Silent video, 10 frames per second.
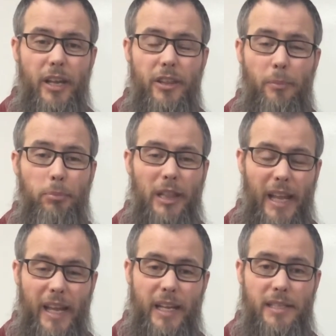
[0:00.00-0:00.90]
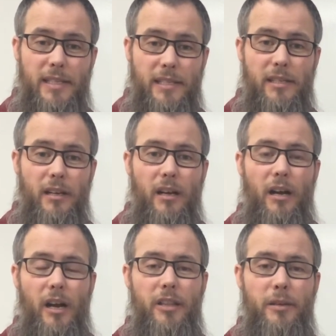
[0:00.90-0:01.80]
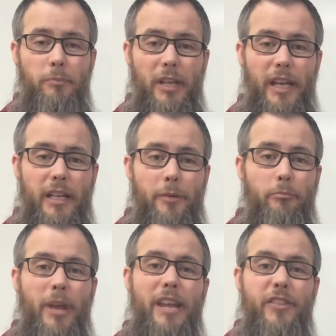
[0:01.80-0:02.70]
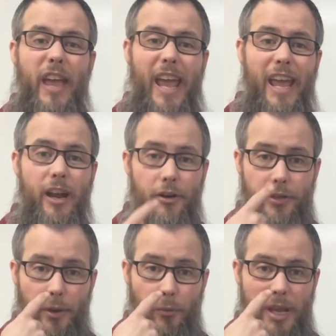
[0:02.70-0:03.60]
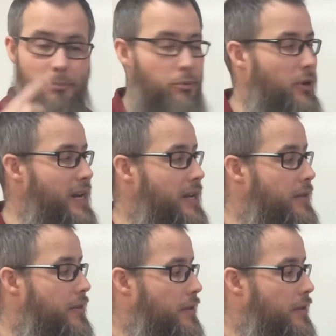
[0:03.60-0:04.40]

The plants on the planet make the air that we breathe.